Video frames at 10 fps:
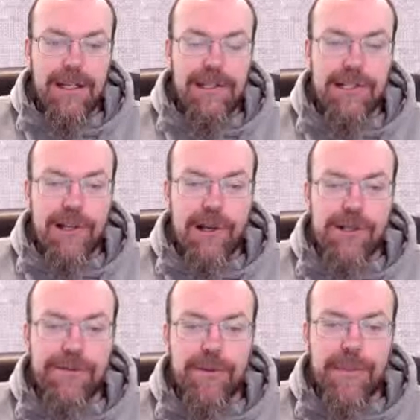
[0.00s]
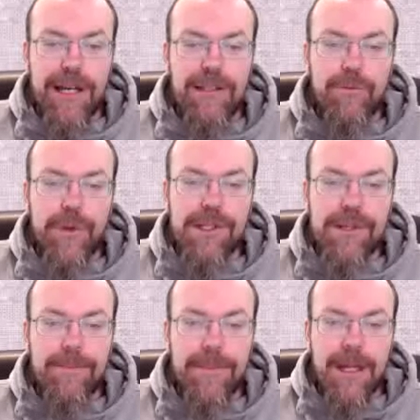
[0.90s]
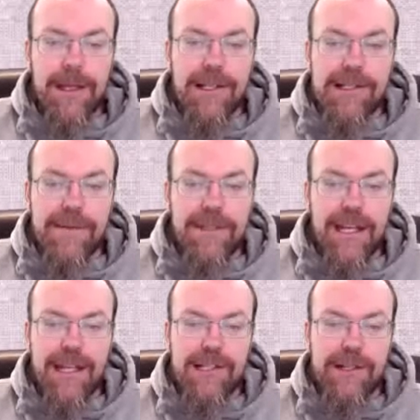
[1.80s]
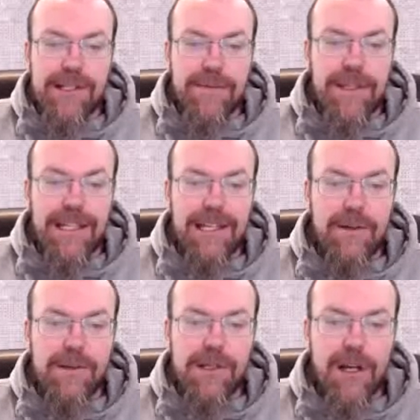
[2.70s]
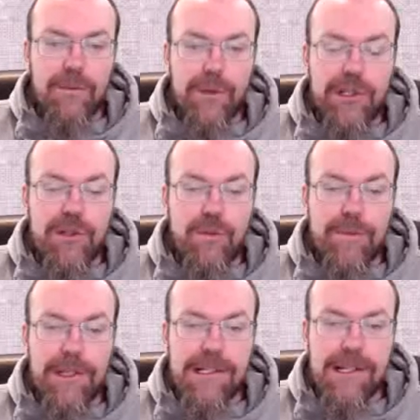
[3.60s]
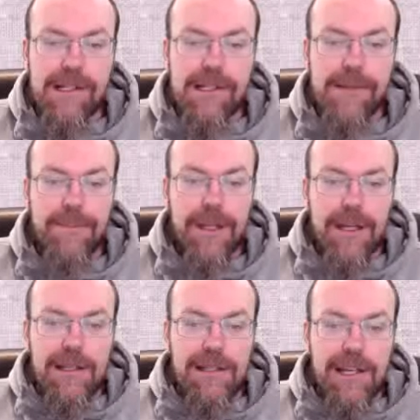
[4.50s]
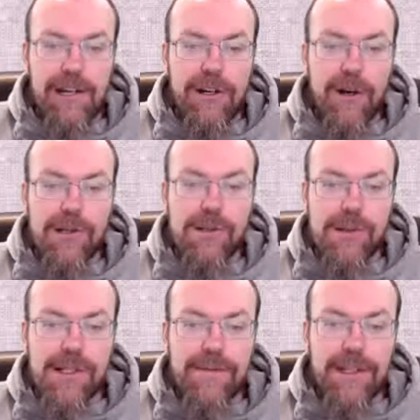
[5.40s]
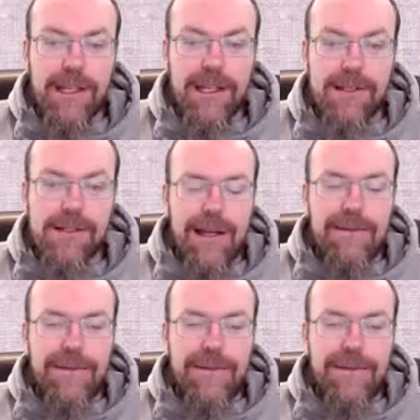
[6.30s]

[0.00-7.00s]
This calls for a mind of wisdom. The seven heads are seven hills on which the woman sits. They are also seven kings.